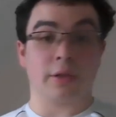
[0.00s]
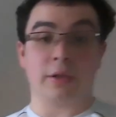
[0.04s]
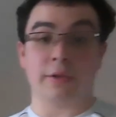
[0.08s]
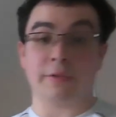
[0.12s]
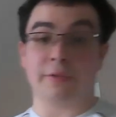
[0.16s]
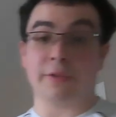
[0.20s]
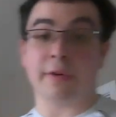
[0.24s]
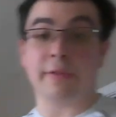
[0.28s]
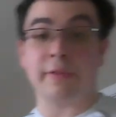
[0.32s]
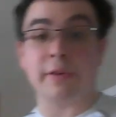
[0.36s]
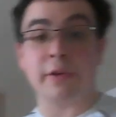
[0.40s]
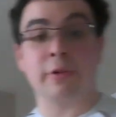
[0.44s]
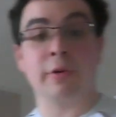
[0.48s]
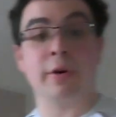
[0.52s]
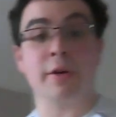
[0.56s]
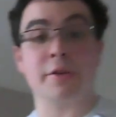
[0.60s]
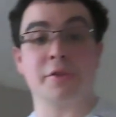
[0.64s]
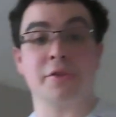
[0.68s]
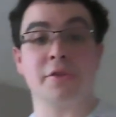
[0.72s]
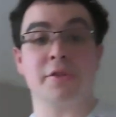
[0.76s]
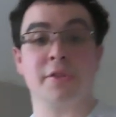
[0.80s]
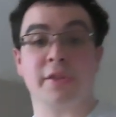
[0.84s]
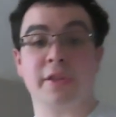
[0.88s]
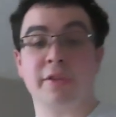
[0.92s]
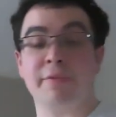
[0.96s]
If you have any
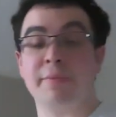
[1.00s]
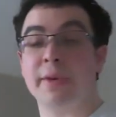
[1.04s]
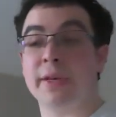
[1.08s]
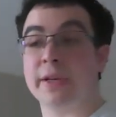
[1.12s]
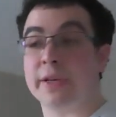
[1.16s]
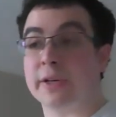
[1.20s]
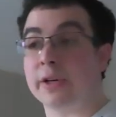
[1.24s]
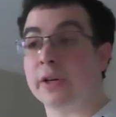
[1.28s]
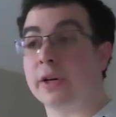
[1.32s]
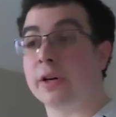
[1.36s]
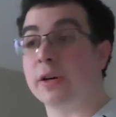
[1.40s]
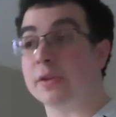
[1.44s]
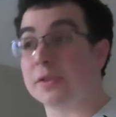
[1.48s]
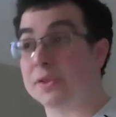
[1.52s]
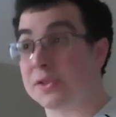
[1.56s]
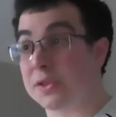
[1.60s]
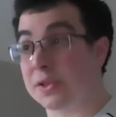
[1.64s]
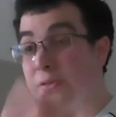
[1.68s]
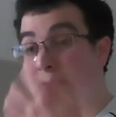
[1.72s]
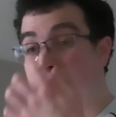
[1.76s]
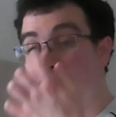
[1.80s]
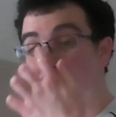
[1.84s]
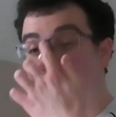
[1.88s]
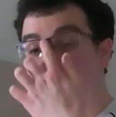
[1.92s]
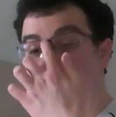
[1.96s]
questions, give me a call.
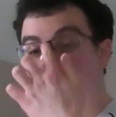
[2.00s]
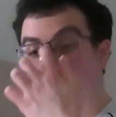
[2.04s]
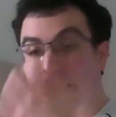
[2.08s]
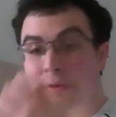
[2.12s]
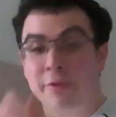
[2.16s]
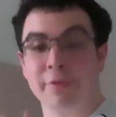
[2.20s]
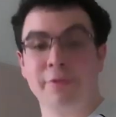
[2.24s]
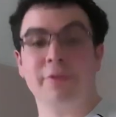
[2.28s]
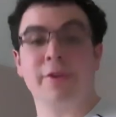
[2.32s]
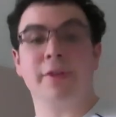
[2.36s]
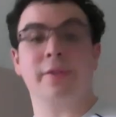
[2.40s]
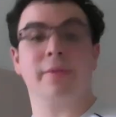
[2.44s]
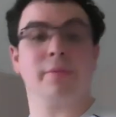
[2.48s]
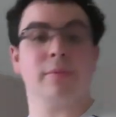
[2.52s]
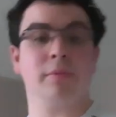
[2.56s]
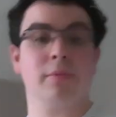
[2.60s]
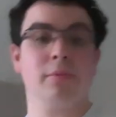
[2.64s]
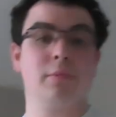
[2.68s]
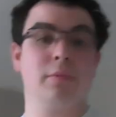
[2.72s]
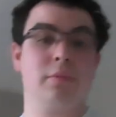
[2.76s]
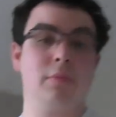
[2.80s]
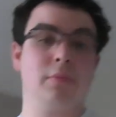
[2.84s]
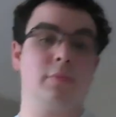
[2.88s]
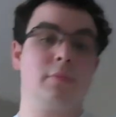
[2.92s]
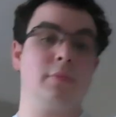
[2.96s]
So just have a little fun.
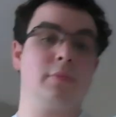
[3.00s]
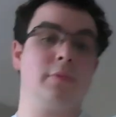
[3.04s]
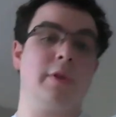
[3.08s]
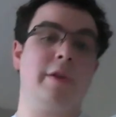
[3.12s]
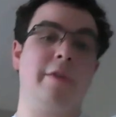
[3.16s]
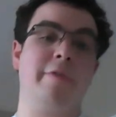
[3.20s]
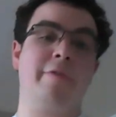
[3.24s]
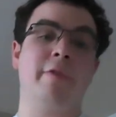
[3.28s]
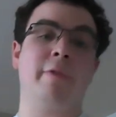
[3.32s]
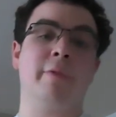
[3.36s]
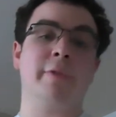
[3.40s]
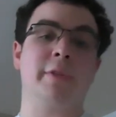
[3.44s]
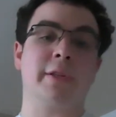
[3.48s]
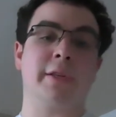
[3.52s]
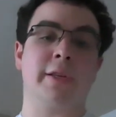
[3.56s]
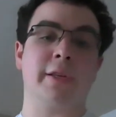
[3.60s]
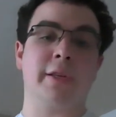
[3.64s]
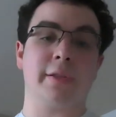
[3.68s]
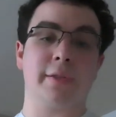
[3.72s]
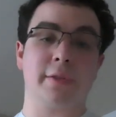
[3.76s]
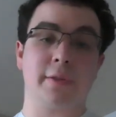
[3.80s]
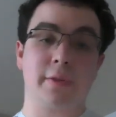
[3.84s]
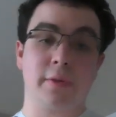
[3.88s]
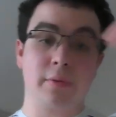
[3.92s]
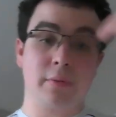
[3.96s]
Have fun with the
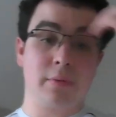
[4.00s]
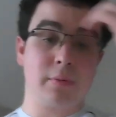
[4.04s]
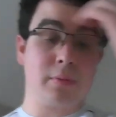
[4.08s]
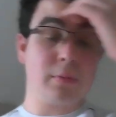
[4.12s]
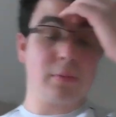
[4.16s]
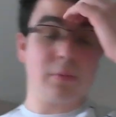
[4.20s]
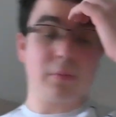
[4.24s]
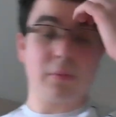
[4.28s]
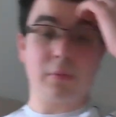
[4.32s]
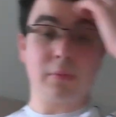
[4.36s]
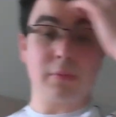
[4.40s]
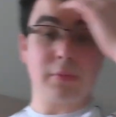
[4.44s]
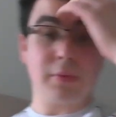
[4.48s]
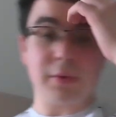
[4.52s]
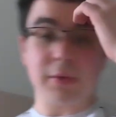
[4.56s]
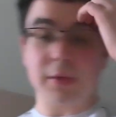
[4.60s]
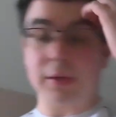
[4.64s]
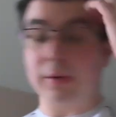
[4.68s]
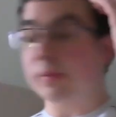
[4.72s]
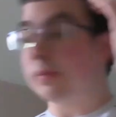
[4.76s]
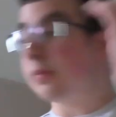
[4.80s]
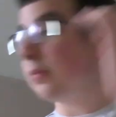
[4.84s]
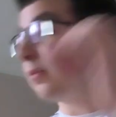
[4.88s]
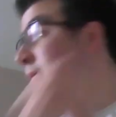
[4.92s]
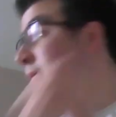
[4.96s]
kids. So